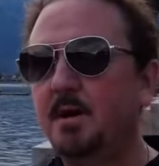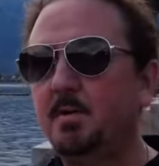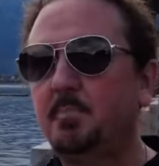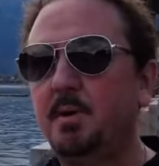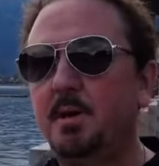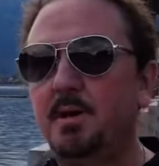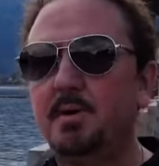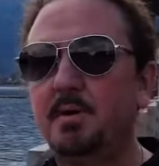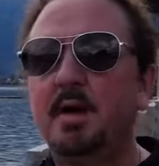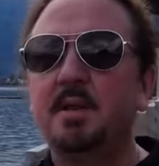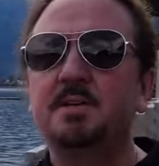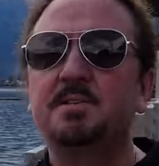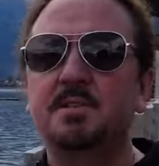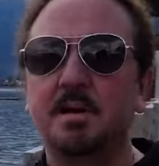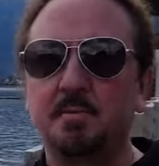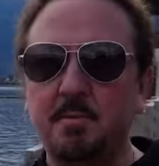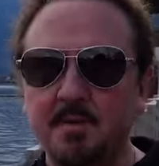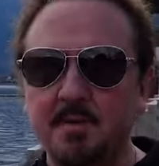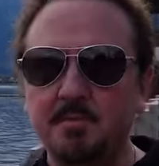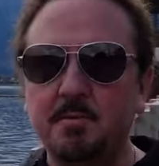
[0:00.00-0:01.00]
but
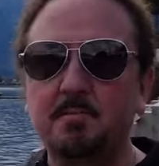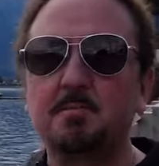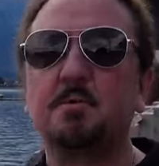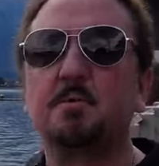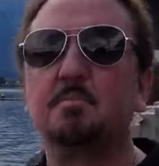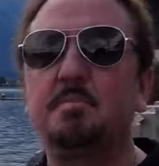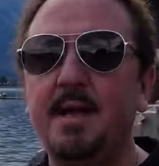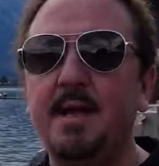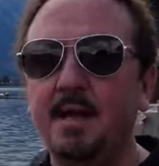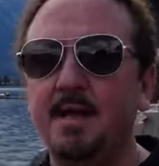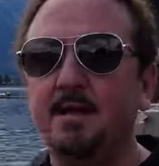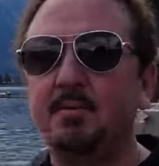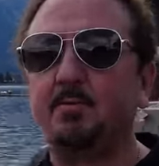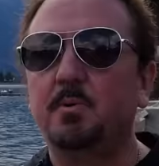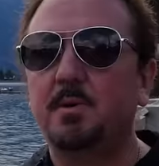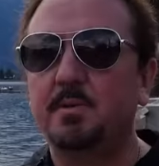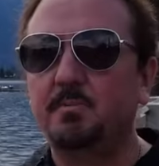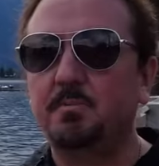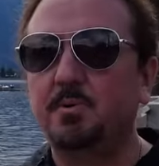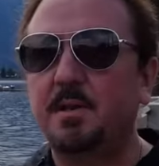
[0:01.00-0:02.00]
some of them remained
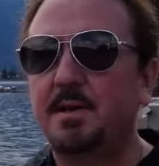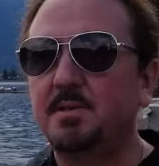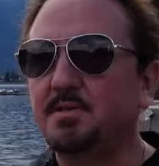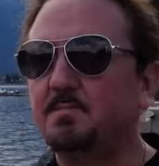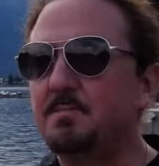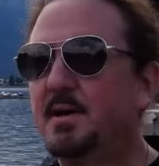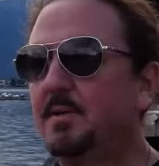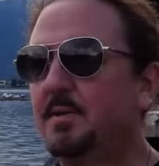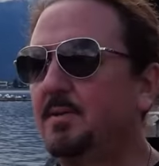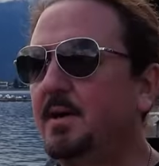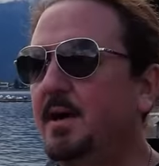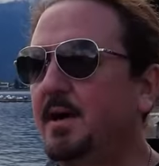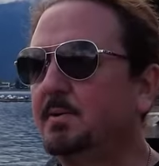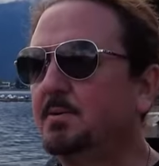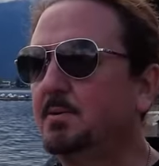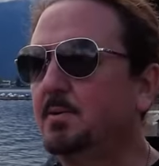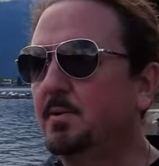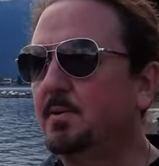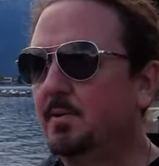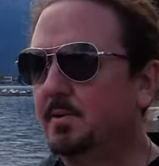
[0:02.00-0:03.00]
with regimental
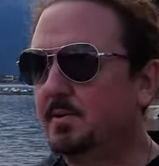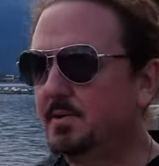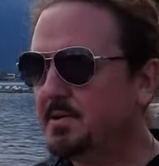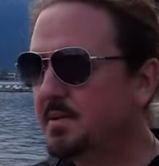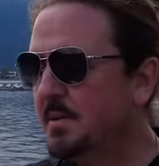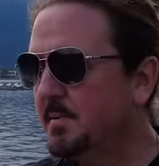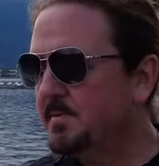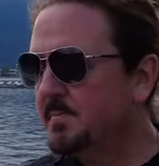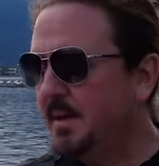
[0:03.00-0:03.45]
headquarters.